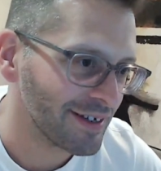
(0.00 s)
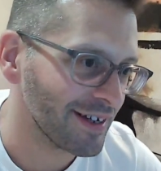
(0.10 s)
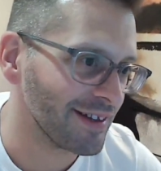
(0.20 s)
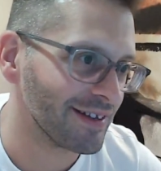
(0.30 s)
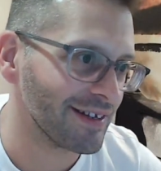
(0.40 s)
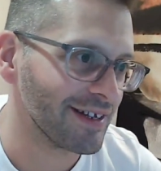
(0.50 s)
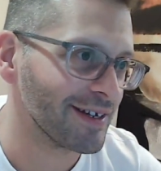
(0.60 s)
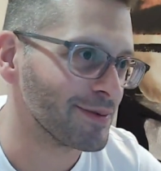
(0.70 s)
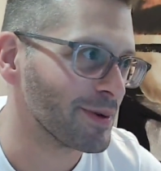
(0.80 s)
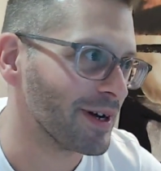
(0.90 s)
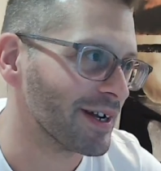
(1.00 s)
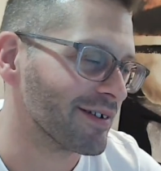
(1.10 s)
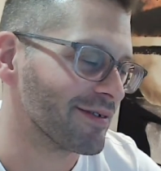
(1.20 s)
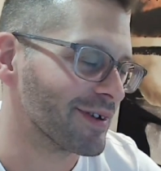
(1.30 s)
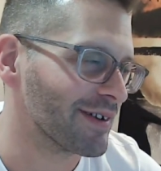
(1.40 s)
HubSpot
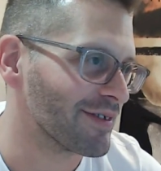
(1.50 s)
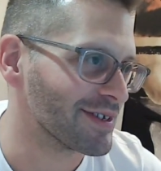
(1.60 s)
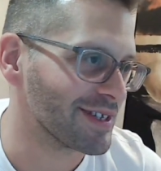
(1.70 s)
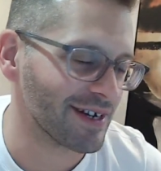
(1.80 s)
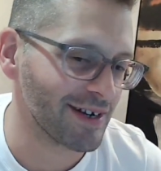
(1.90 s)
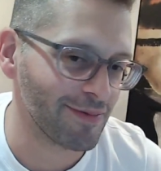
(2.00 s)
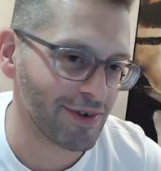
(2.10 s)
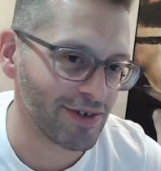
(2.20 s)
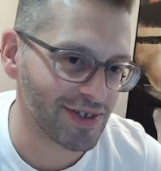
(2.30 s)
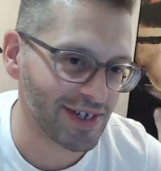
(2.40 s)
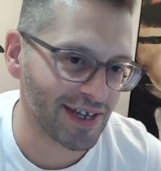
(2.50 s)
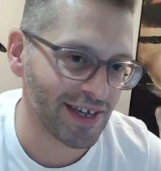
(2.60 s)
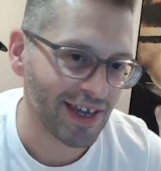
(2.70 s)
or whatever their CRM they're using,